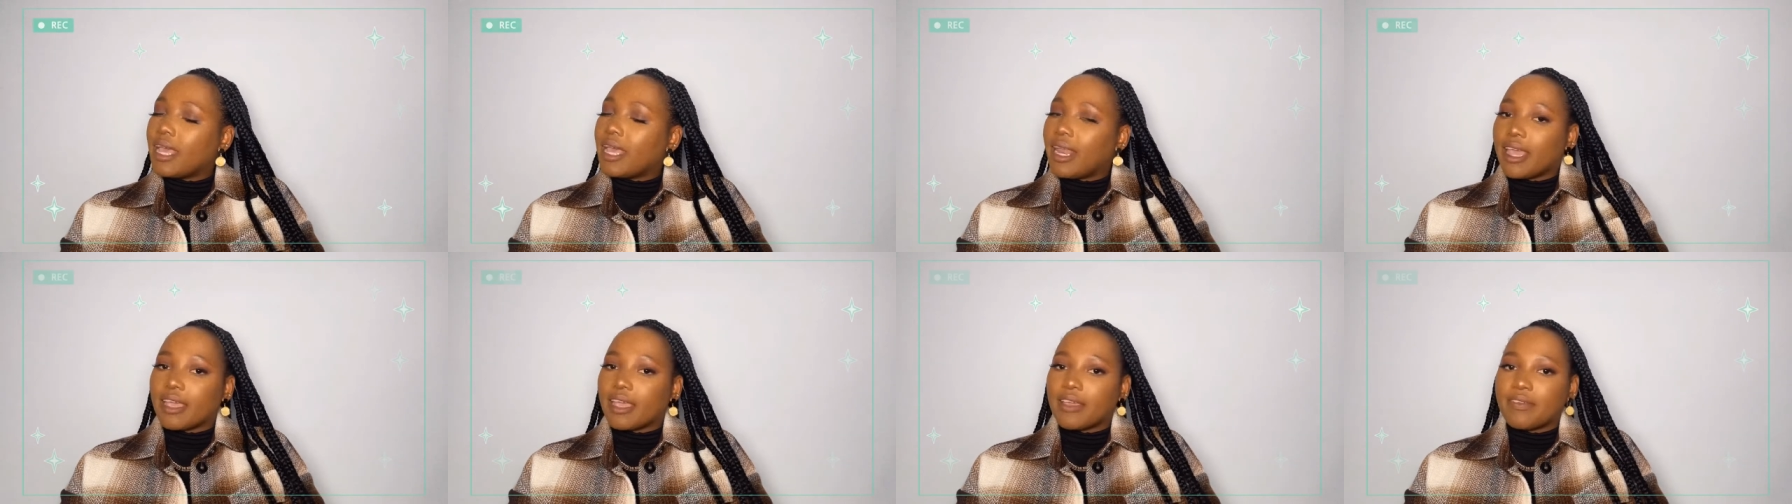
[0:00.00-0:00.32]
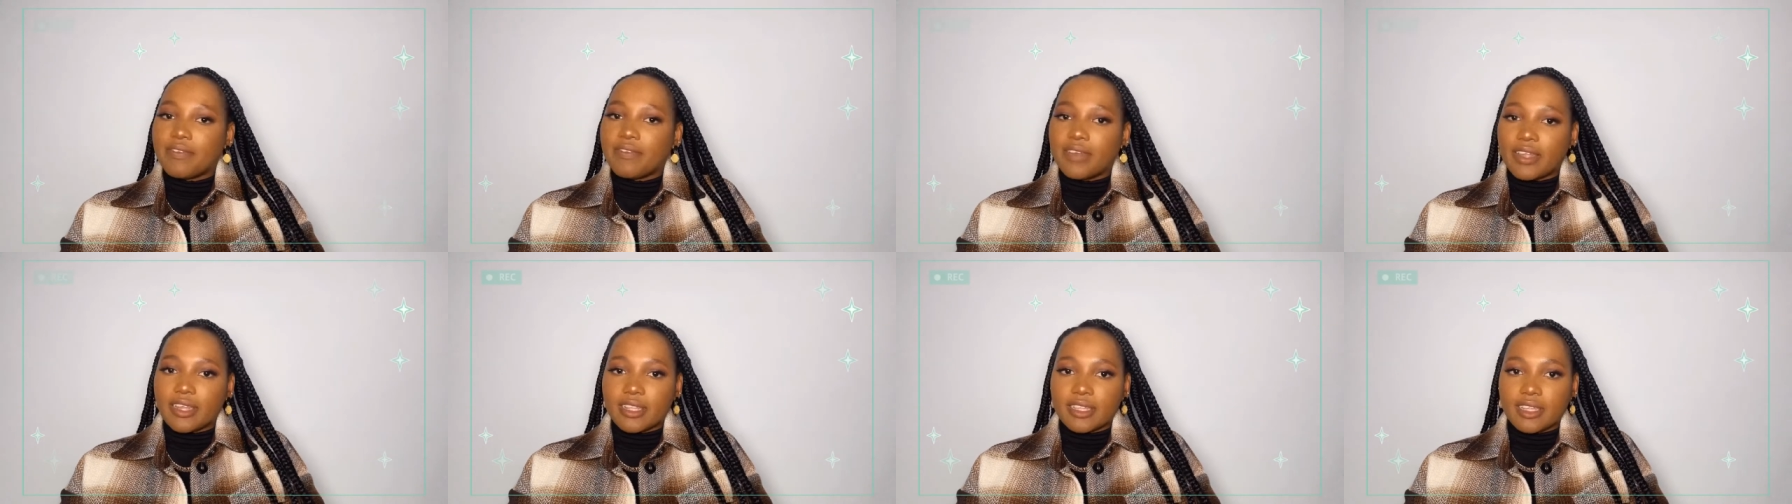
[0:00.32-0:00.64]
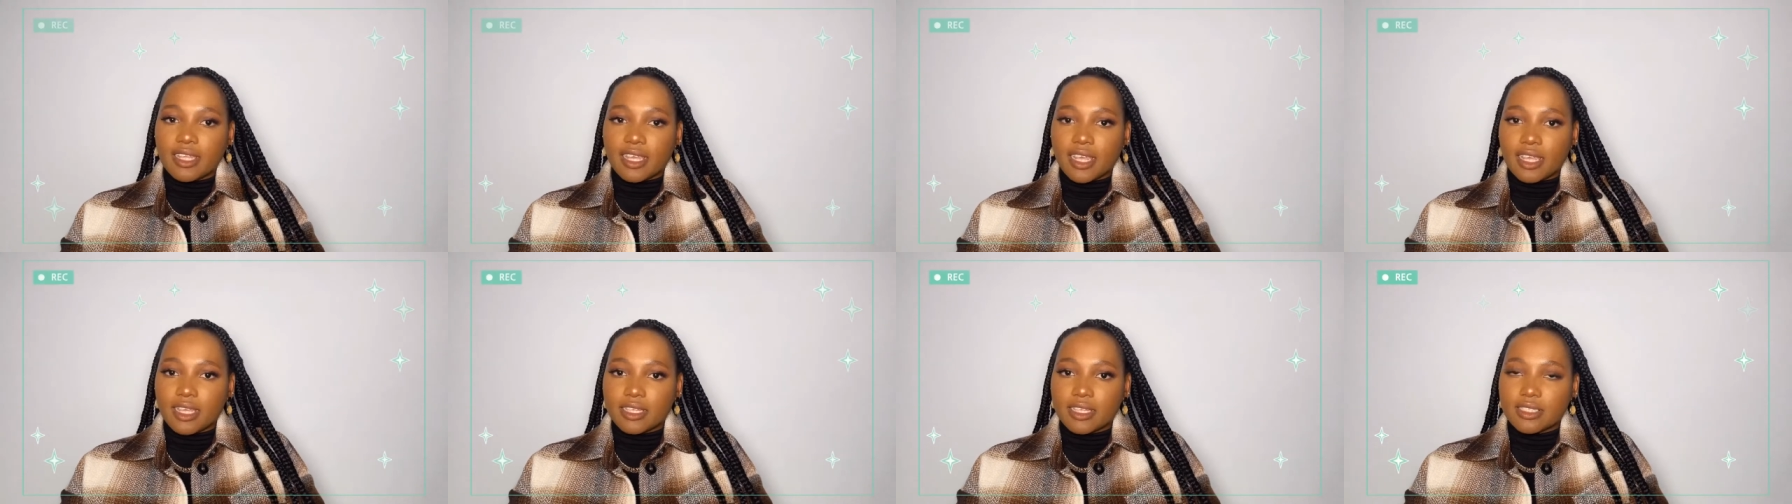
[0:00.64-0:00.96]
like fun
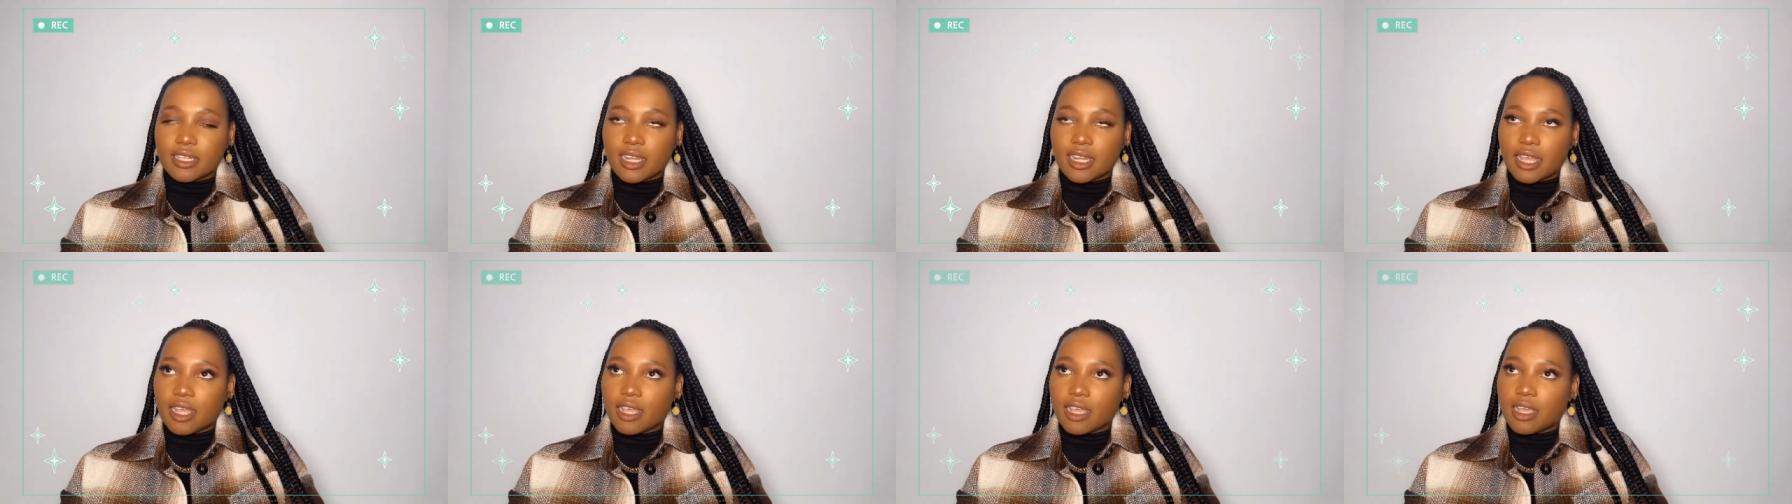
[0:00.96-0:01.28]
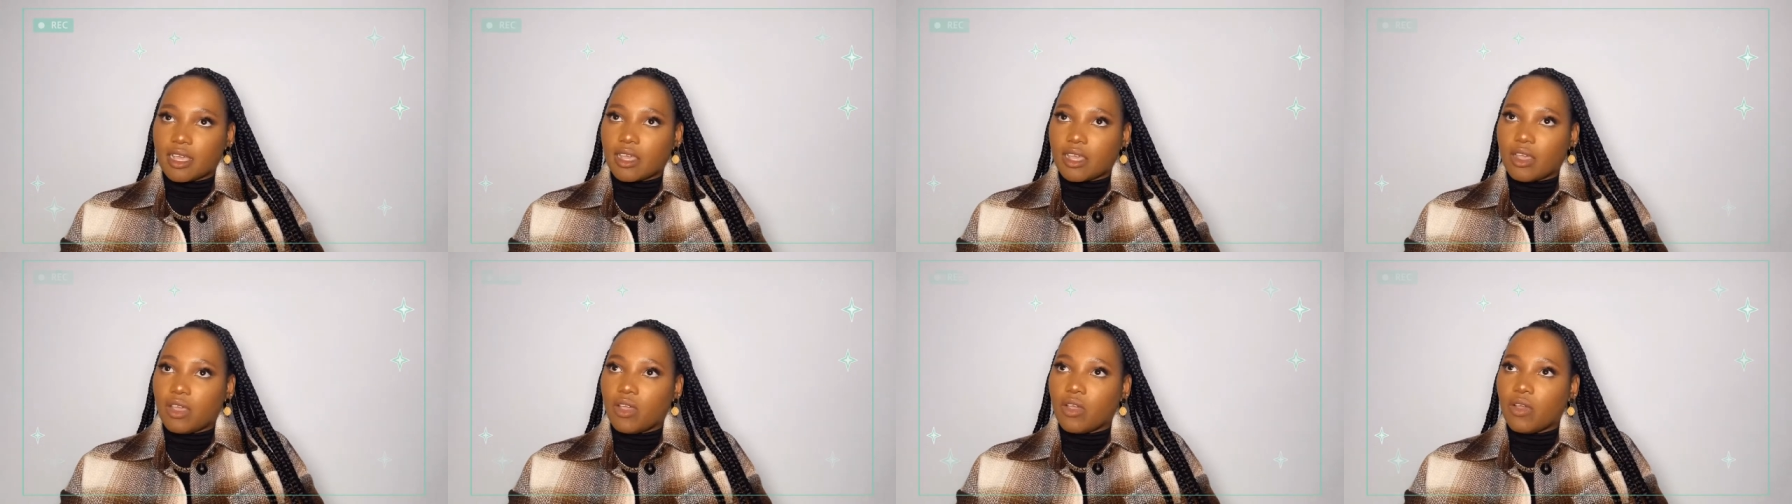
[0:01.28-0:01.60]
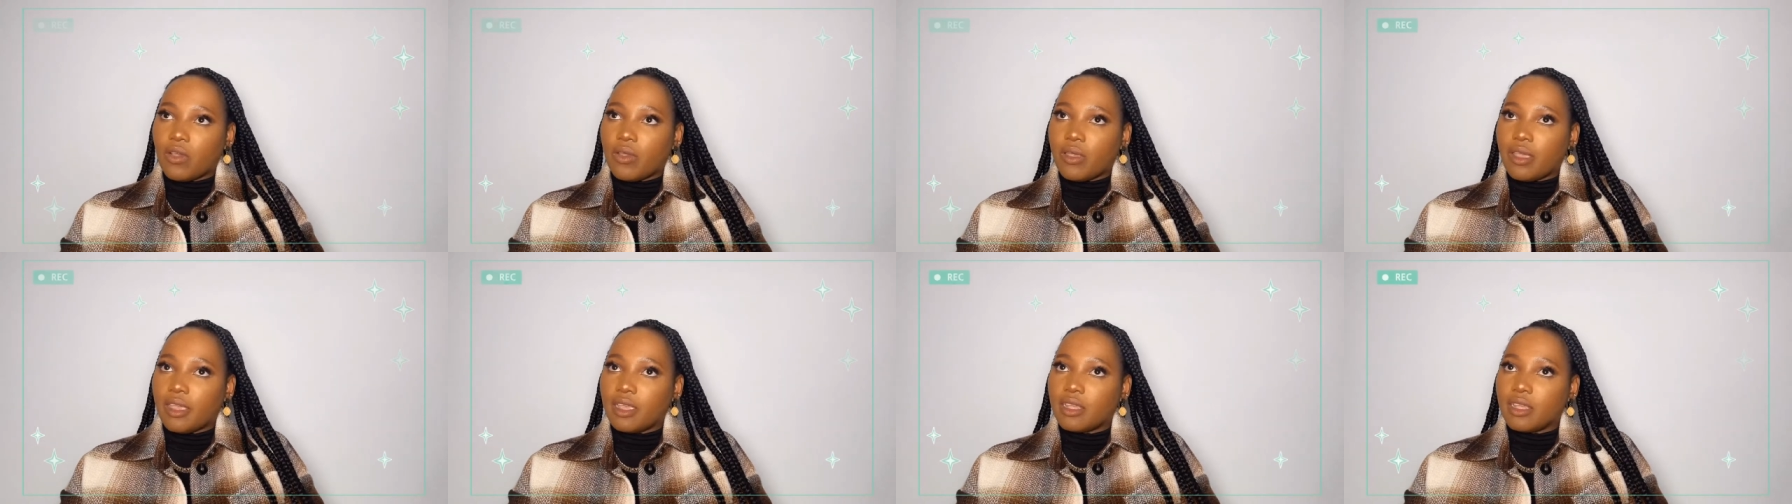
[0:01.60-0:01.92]
things like
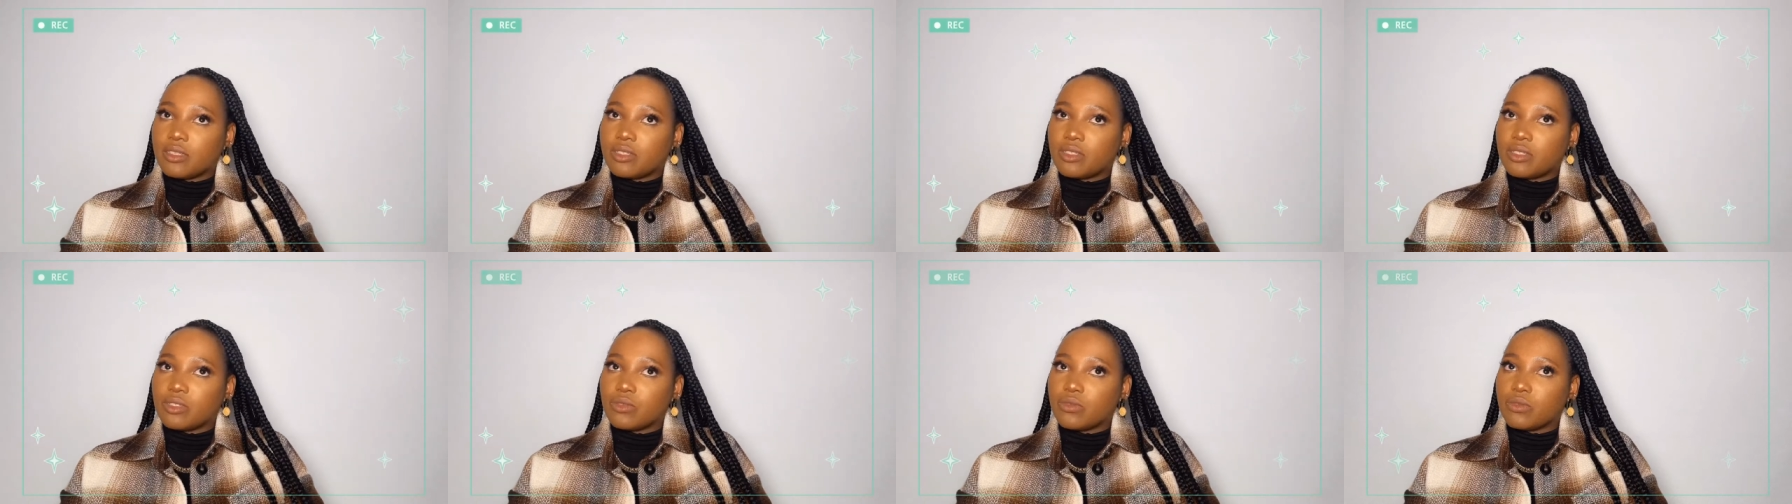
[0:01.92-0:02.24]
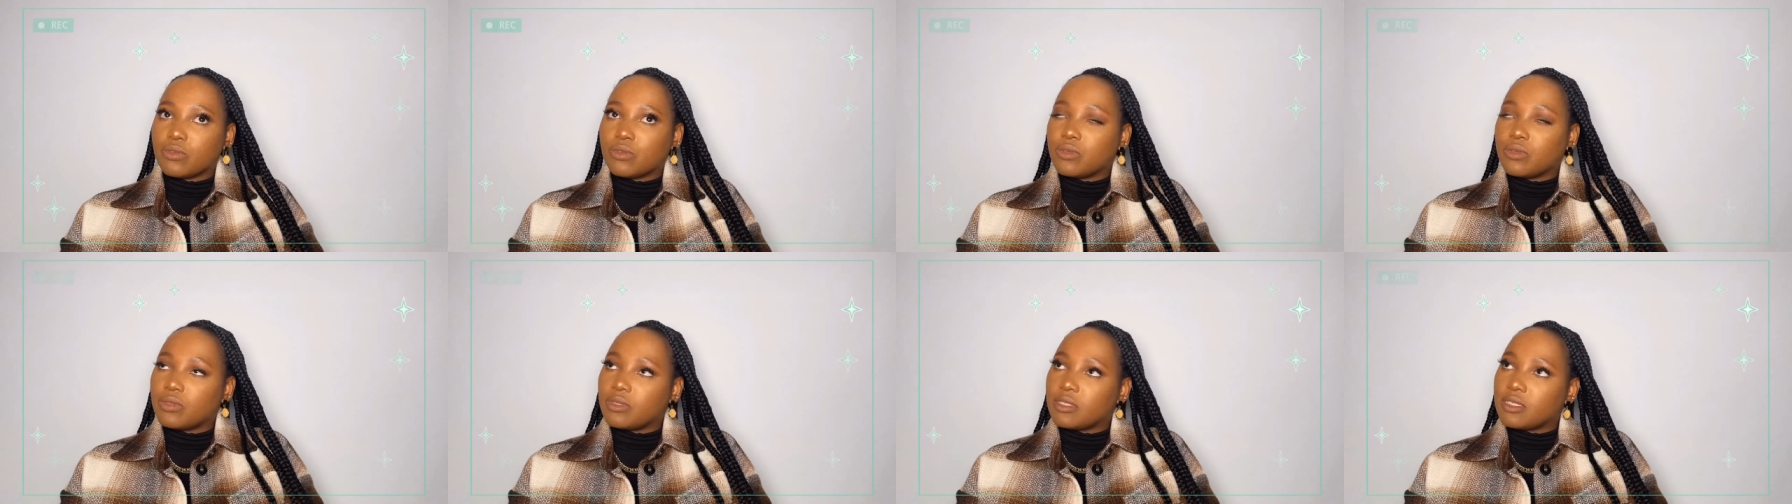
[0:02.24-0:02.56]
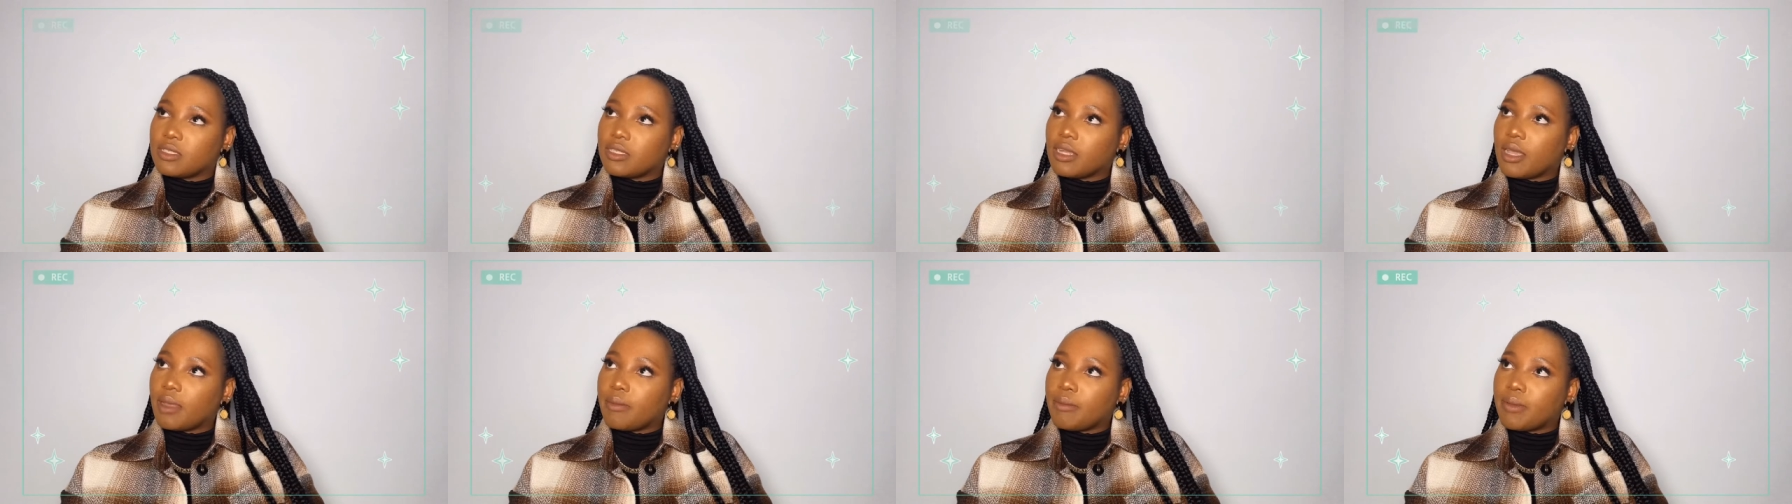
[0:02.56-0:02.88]
going to
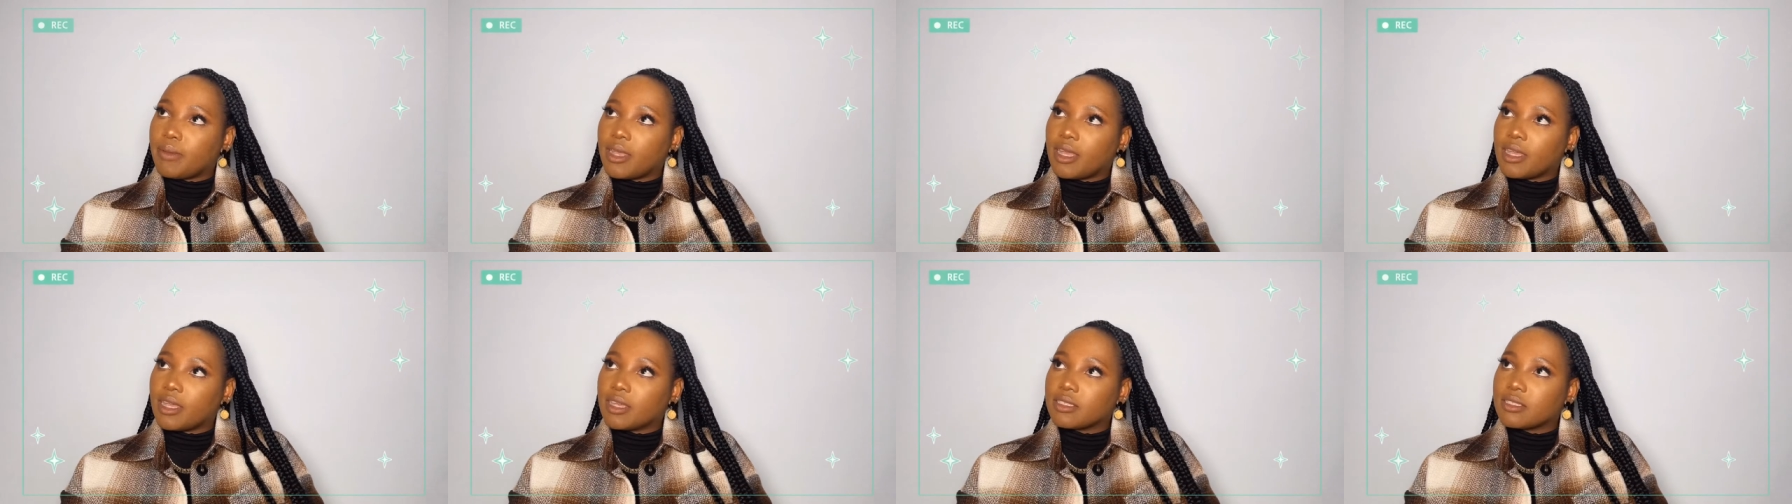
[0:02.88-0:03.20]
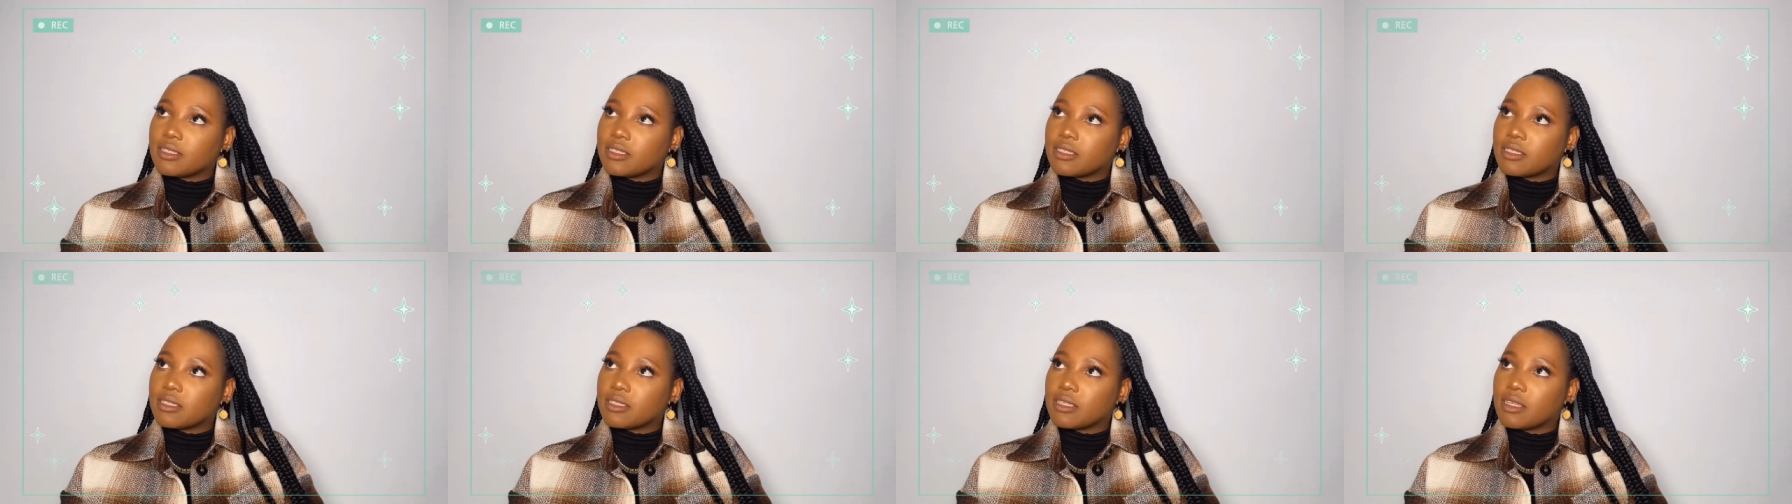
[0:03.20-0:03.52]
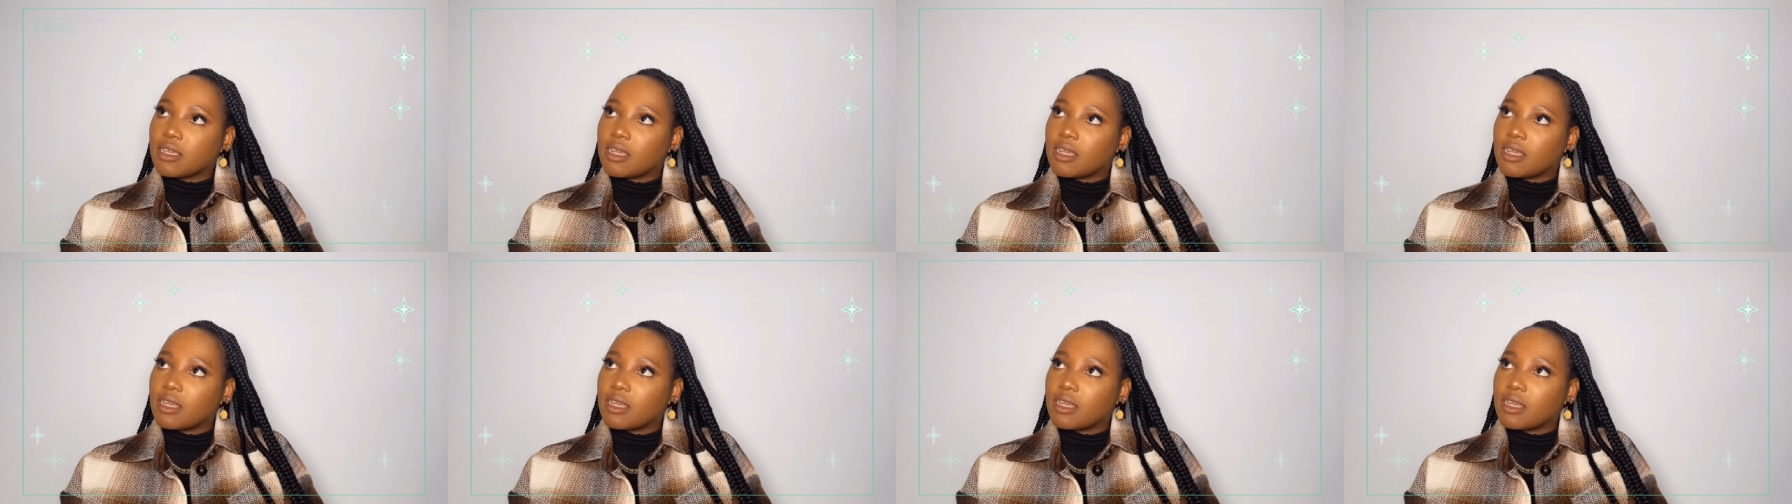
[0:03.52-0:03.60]
Starbucks,